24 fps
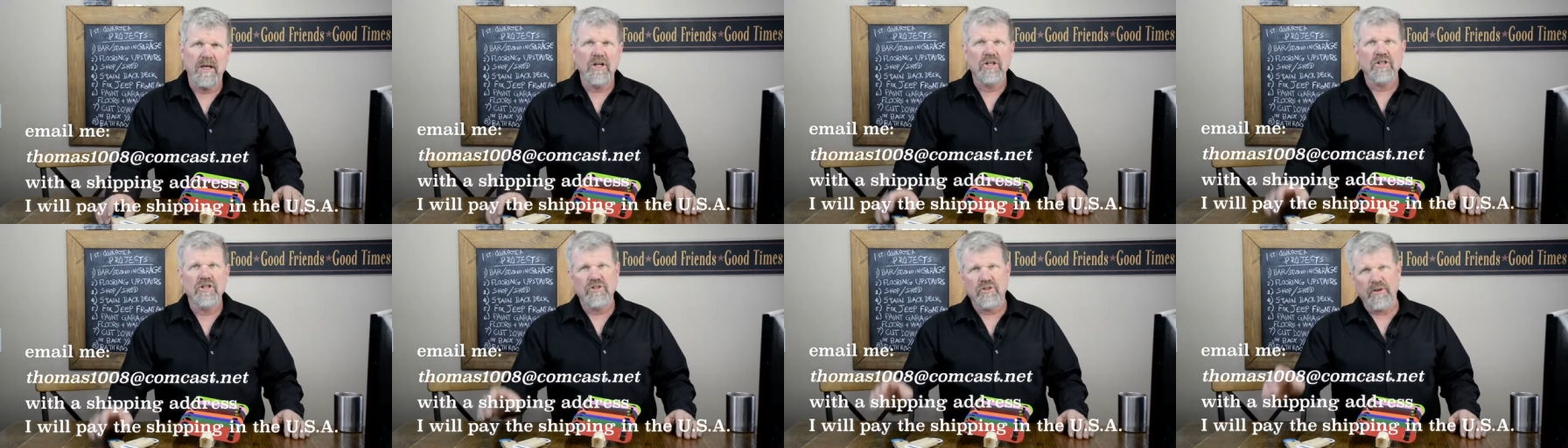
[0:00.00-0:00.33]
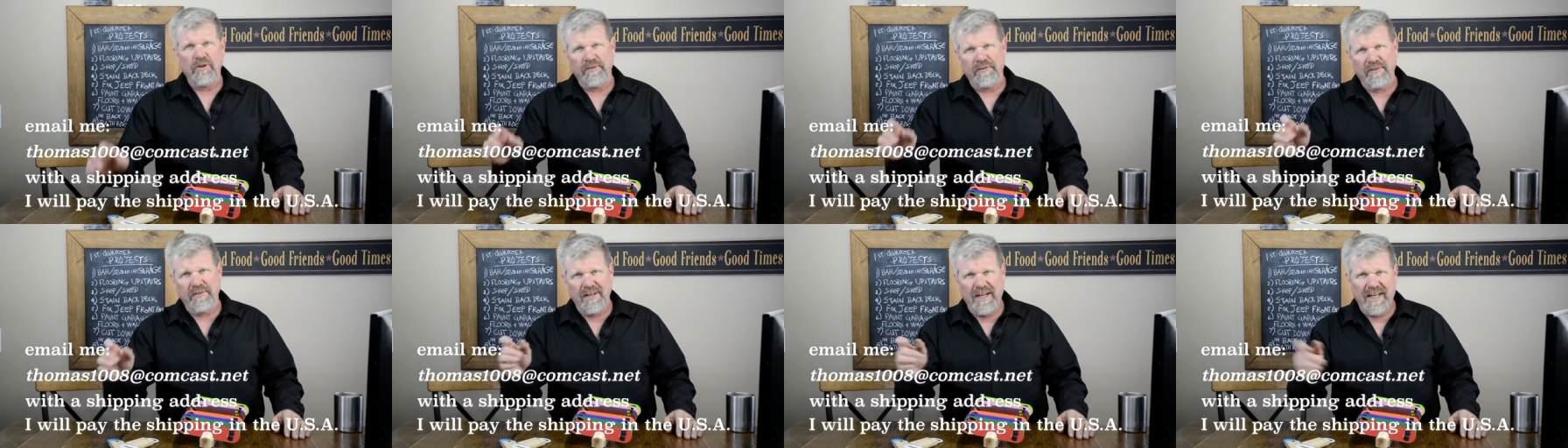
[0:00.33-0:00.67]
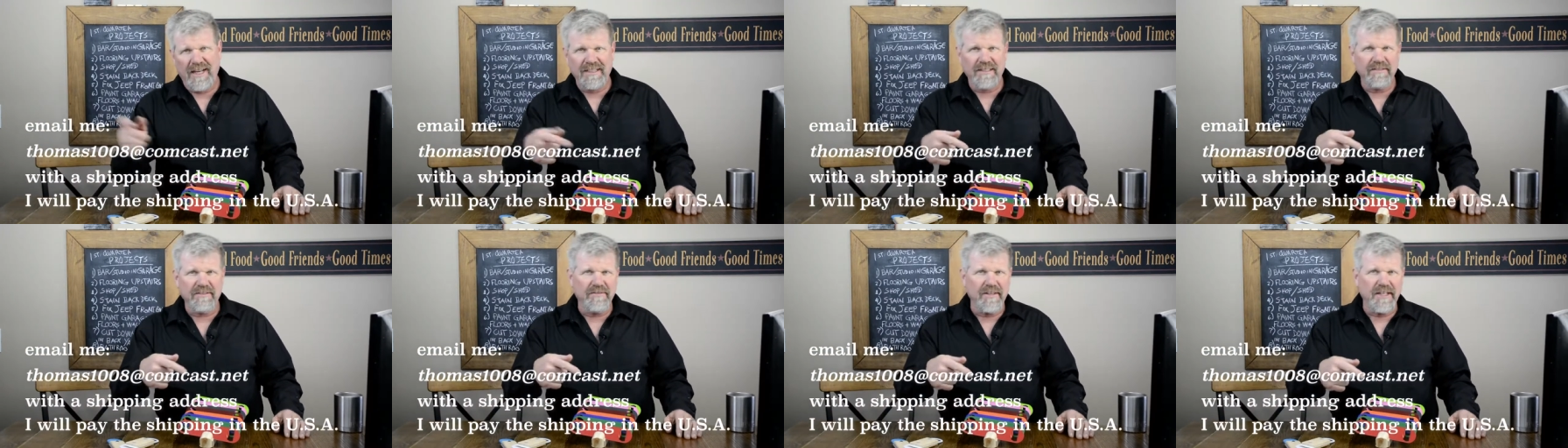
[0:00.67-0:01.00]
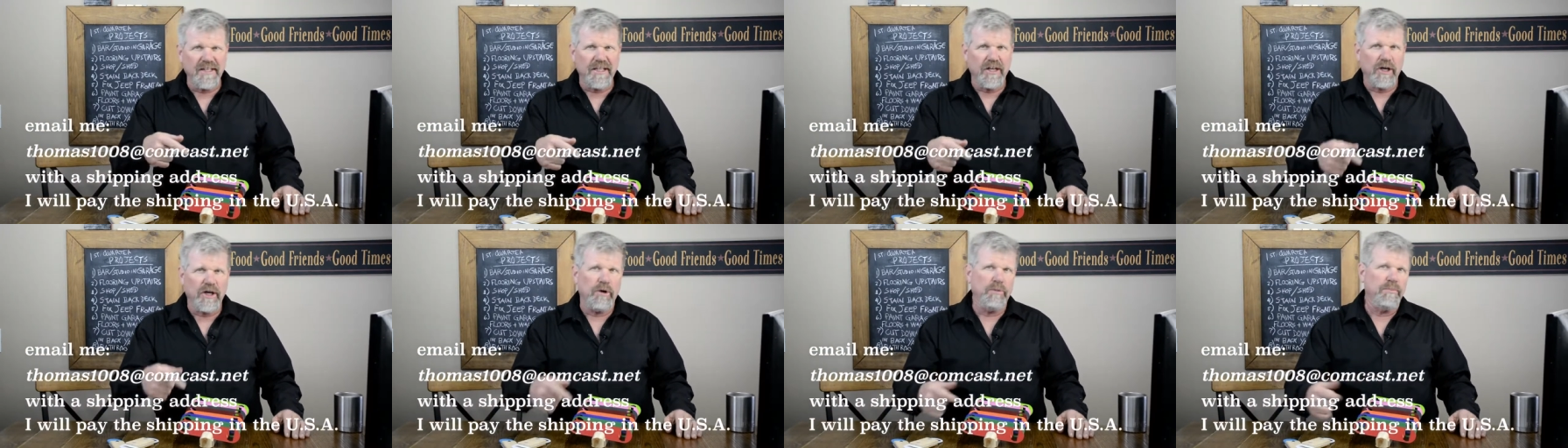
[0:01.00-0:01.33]
So if you like the
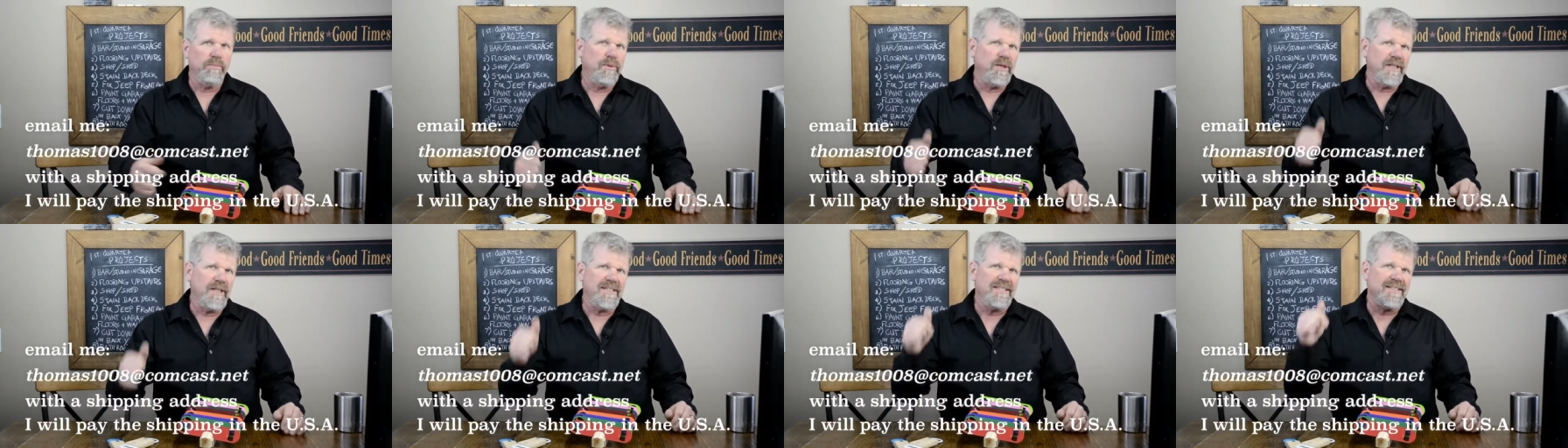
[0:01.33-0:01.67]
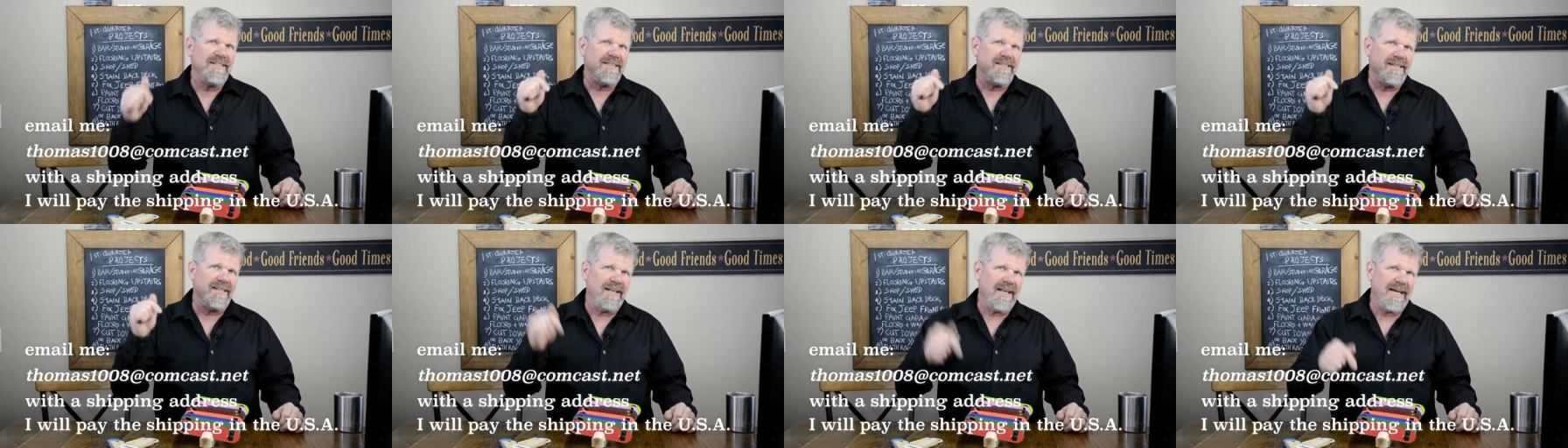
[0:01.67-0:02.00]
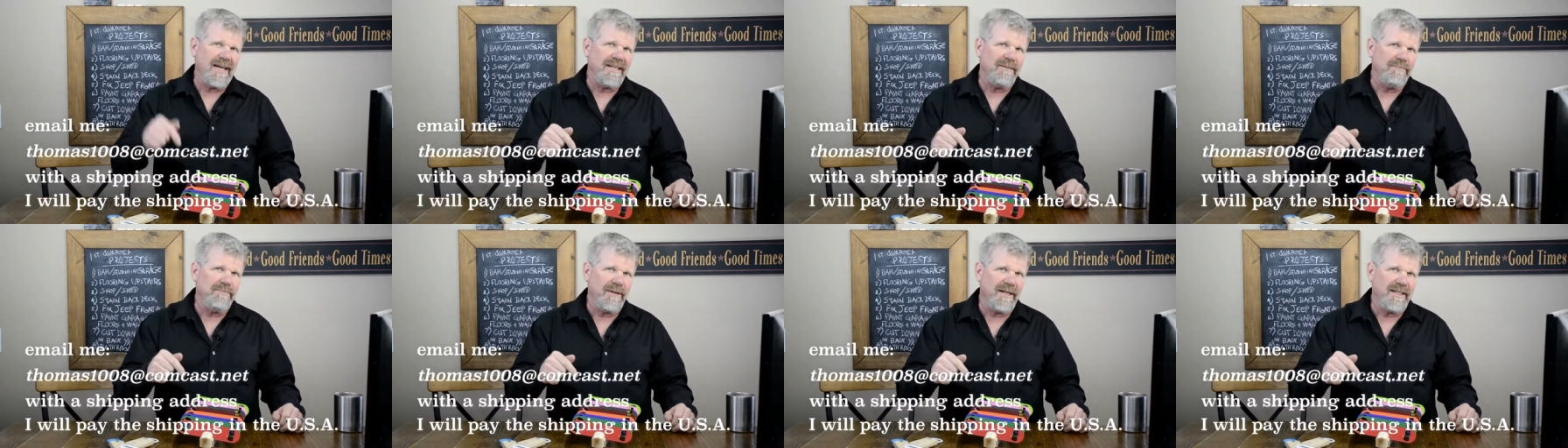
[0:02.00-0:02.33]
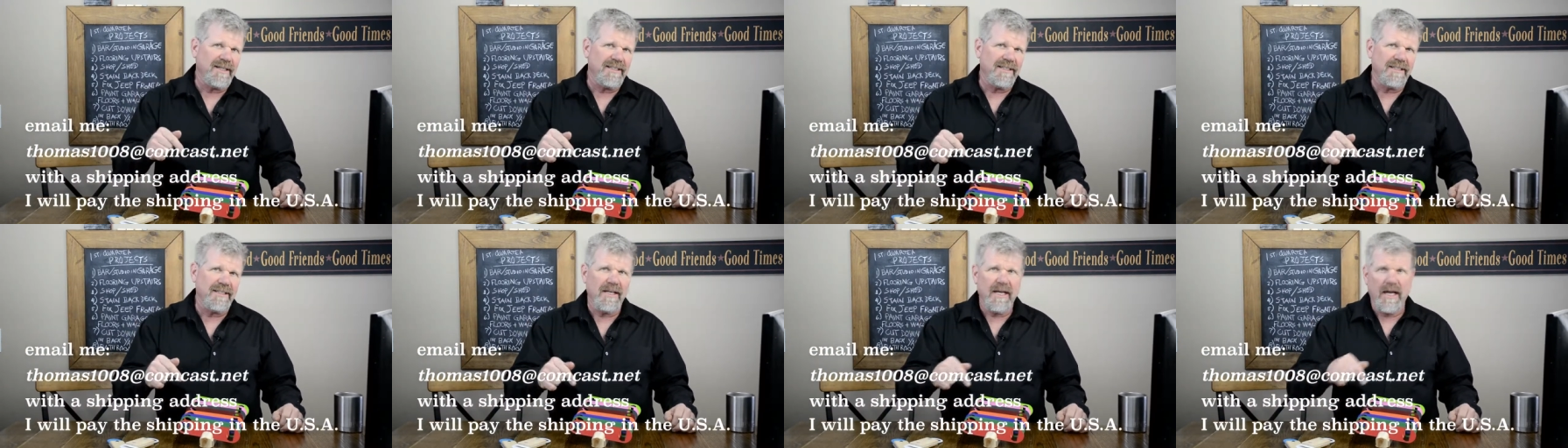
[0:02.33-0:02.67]
video, please hit the like
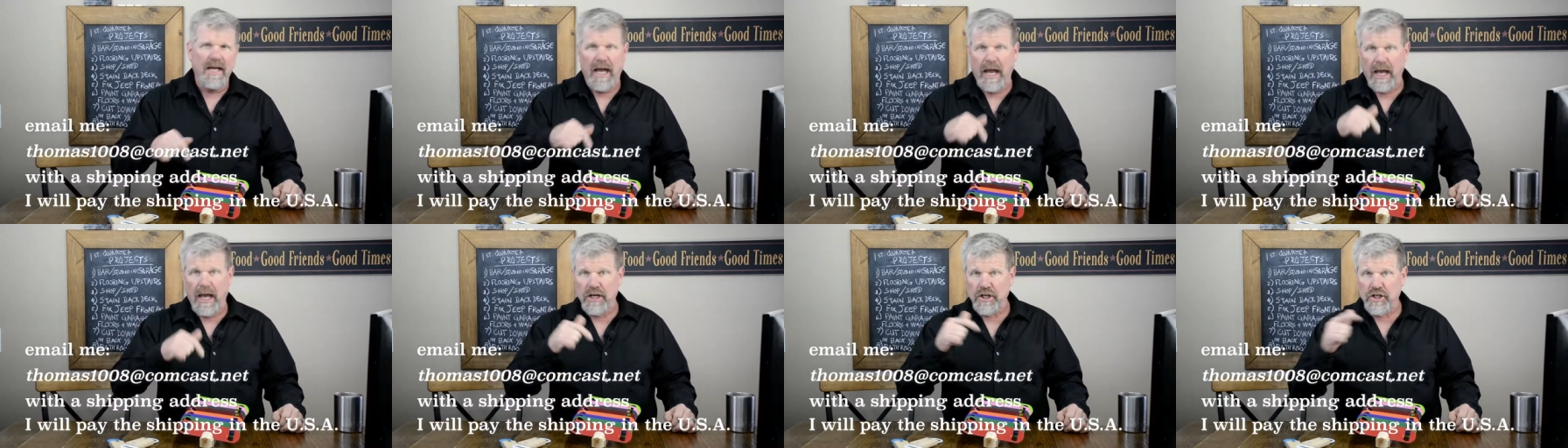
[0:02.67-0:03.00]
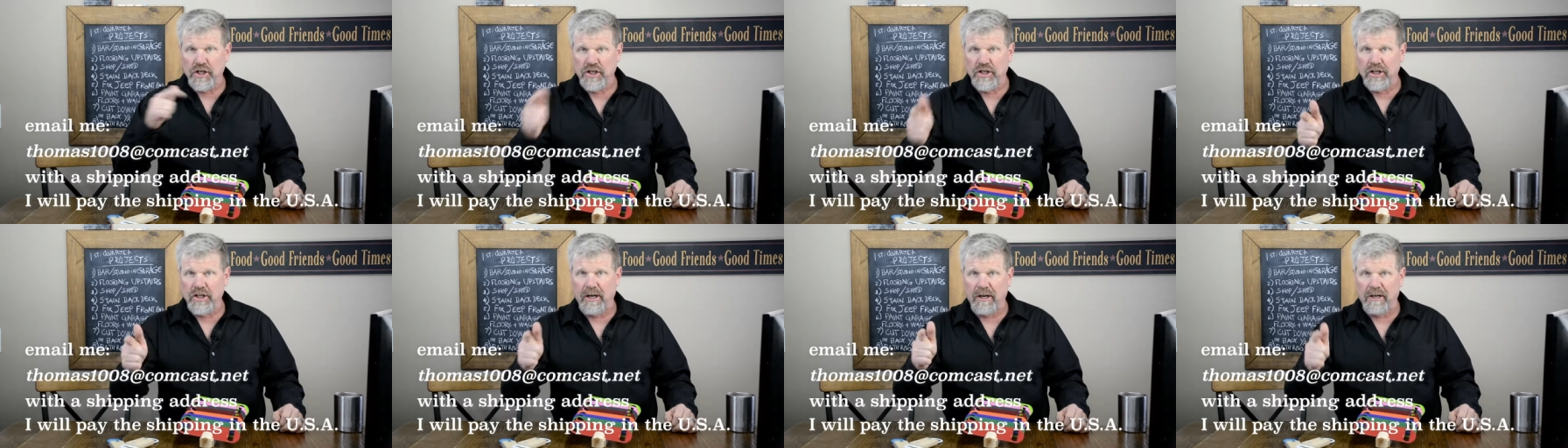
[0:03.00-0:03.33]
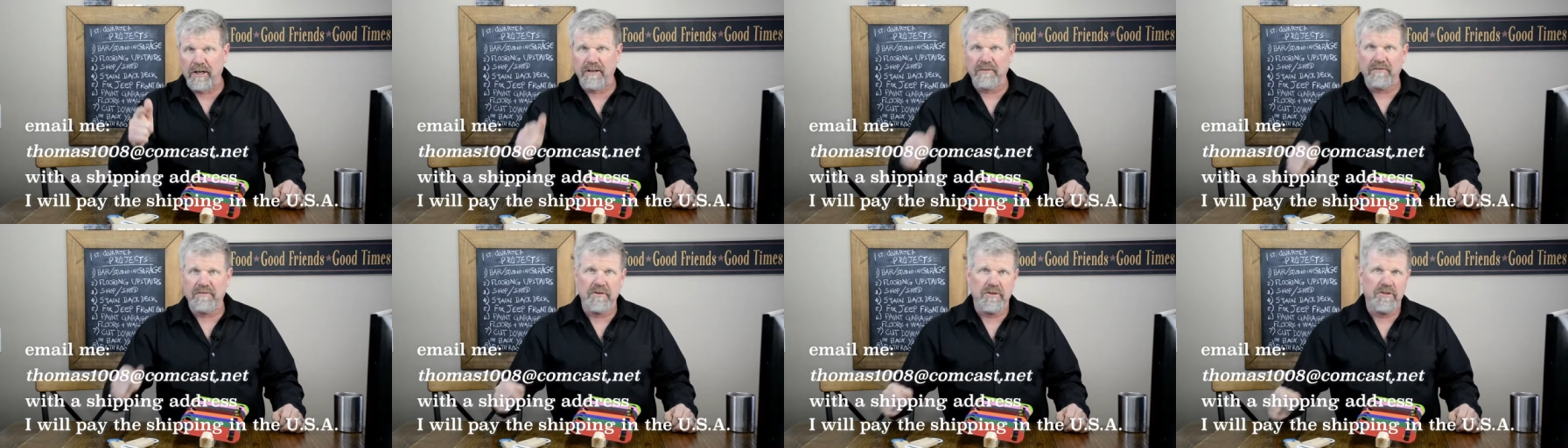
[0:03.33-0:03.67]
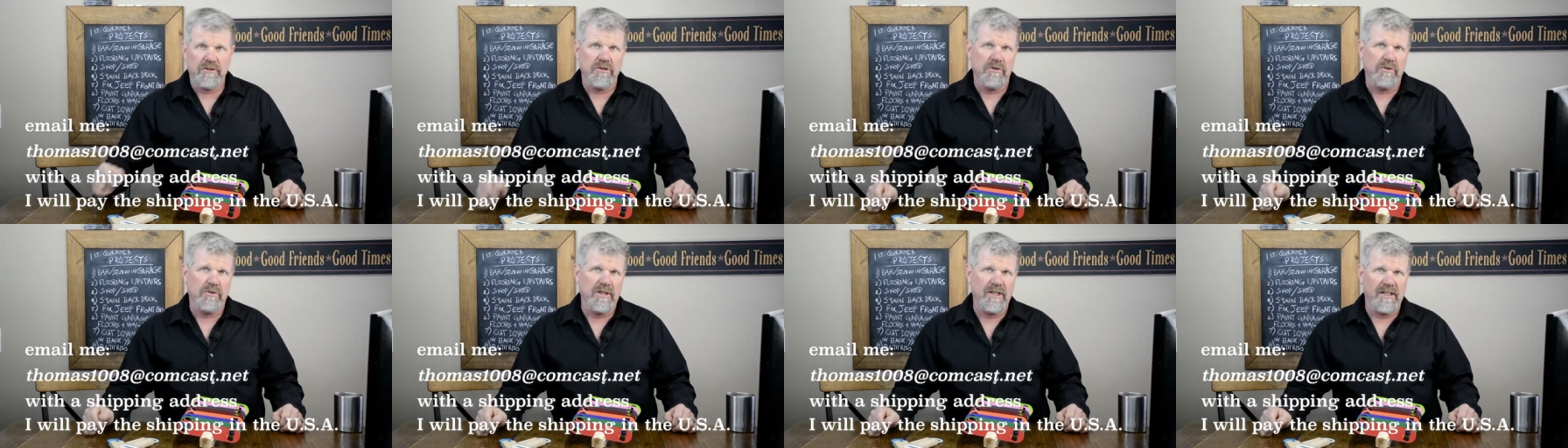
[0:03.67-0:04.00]
button and share it if you're
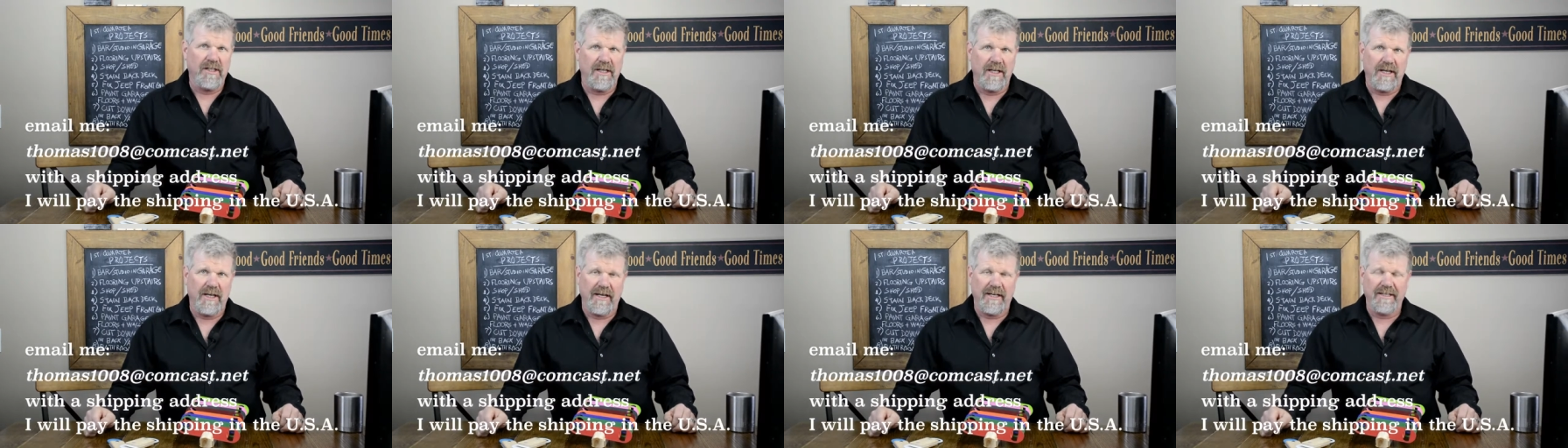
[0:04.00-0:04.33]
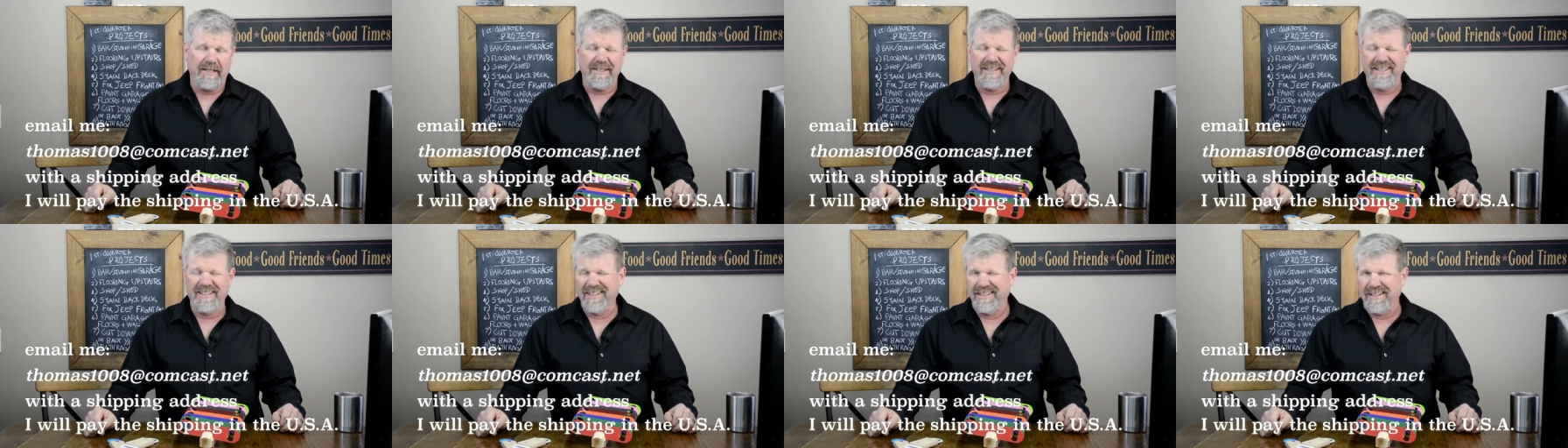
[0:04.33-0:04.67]
so inclined.